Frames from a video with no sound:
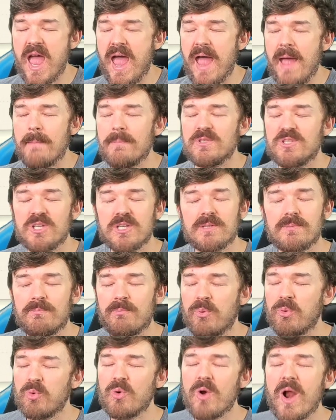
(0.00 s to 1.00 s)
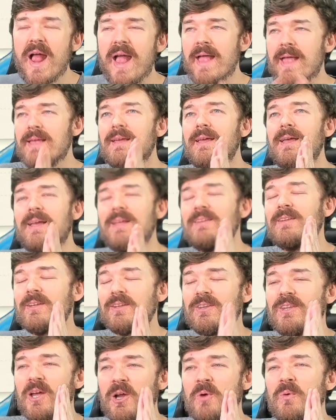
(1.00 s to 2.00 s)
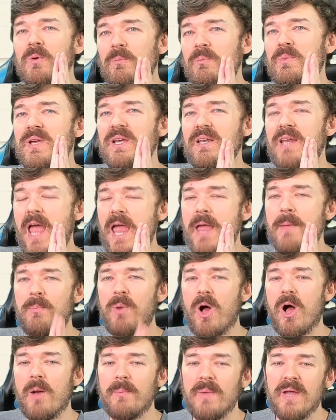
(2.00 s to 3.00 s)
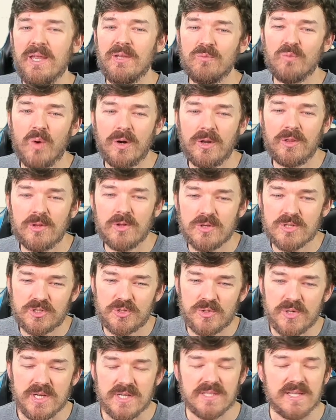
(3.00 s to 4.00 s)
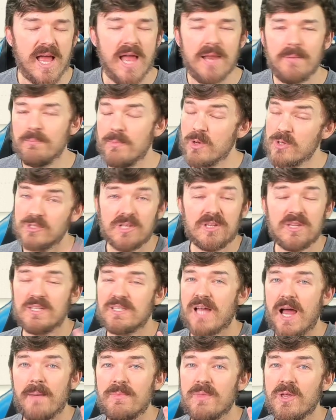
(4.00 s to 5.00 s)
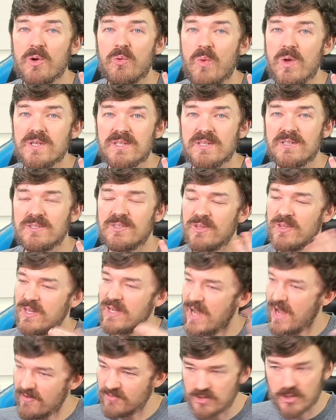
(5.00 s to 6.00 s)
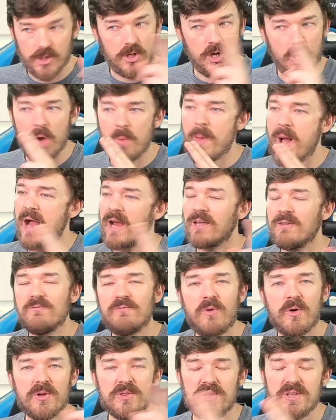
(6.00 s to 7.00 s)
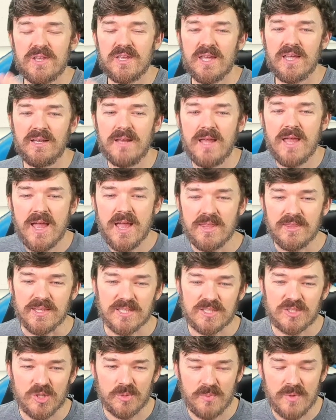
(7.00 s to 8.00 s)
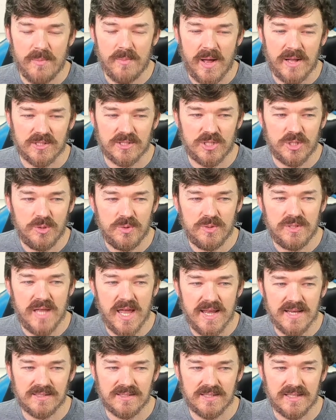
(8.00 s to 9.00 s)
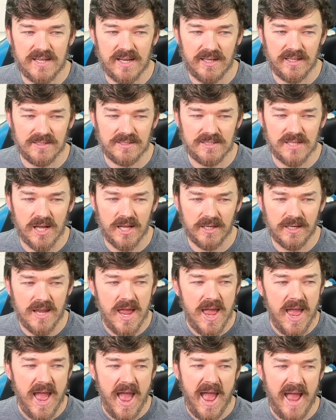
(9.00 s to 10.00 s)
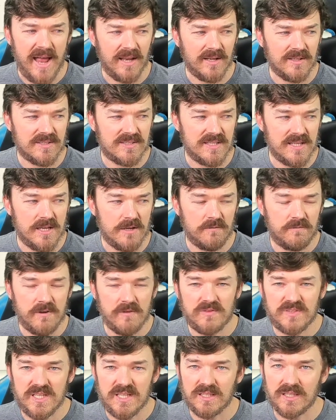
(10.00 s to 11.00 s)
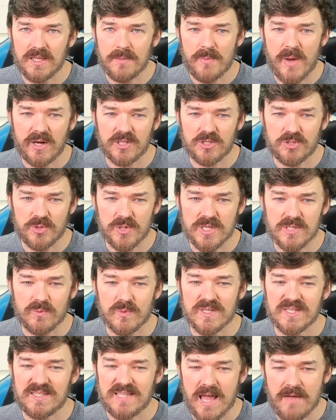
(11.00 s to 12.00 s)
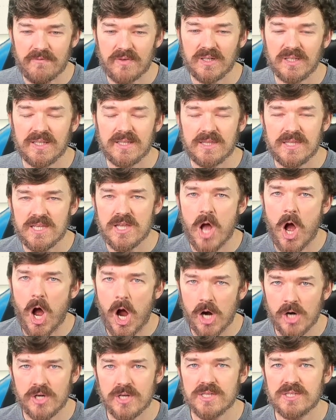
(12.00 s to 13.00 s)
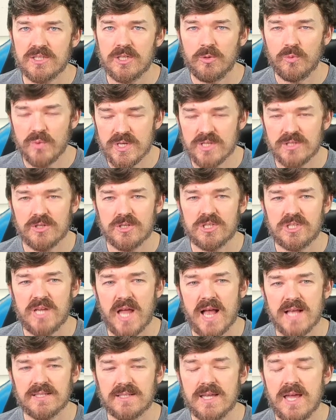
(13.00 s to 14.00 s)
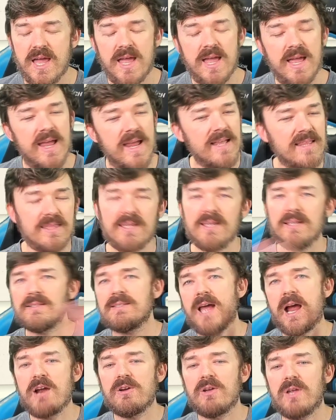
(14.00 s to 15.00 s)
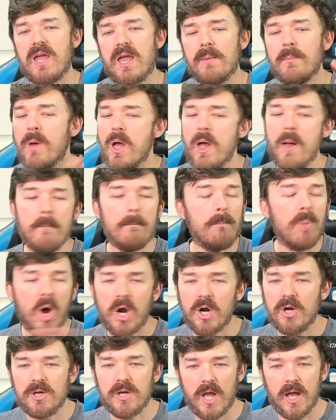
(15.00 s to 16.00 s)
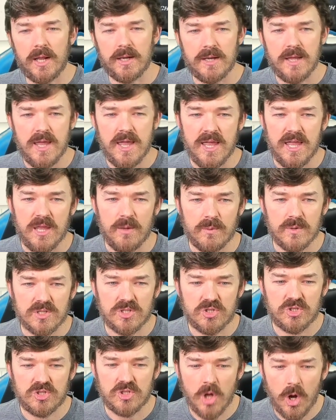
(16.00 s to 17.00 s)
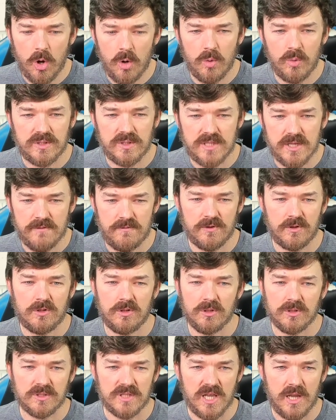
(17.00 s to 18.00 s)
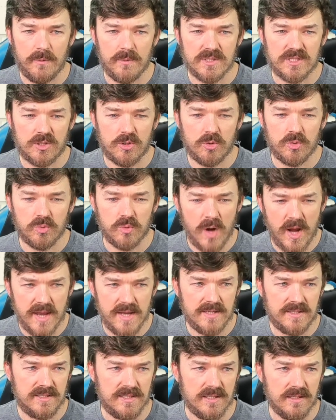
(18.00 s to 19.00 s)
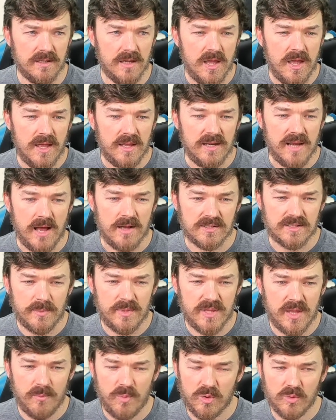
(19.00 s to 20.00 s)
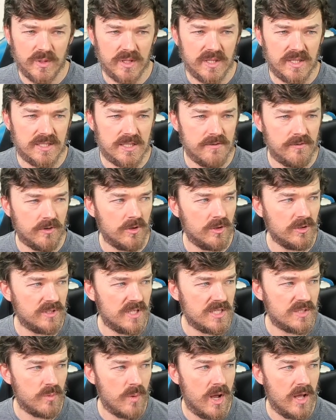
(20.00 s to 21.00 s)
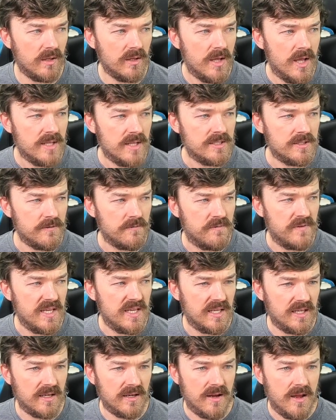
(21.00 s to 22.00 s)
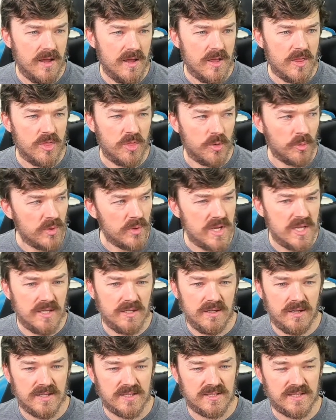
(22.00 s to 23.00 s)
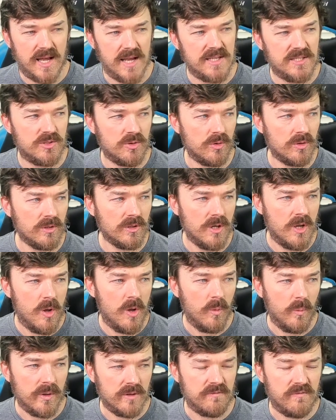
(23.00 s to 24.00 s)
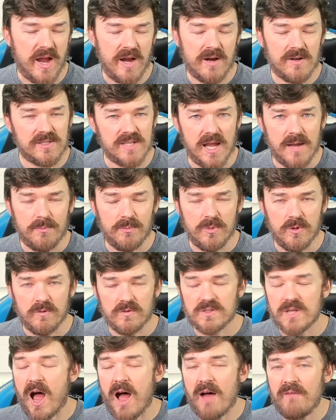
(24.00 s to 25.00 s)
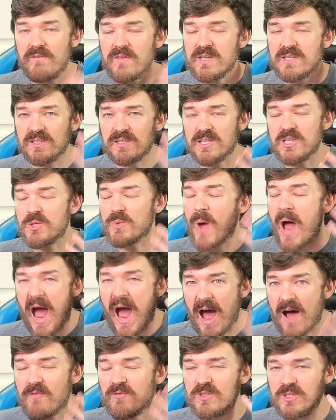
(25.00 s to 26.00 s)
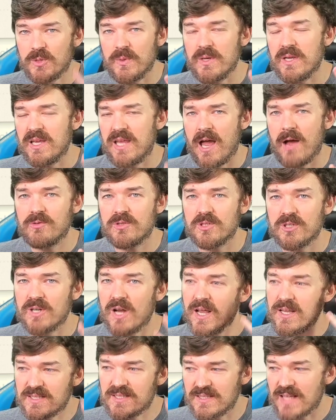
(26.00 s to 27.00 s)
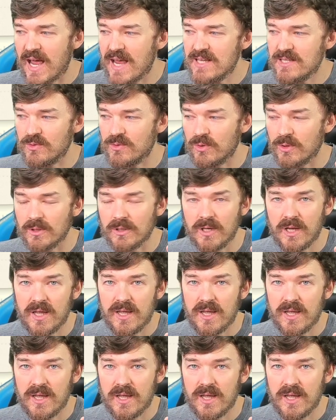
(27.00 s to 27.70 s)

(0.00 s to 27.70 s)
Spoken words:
and just pray that there would be an Aipom in one of those trees, and most of the time there wasn't, so then I have to go back and forth again. This took me about 2 days to get it done, and seeing 15 leap out of trees was definitely the hardest research task in the entire game, bar none. It was so difficult. It was crazy. Now, some of them were really difficult as well. Defeating 3 Scizor with fire type moves. Obviously, you have to encounter a Scizor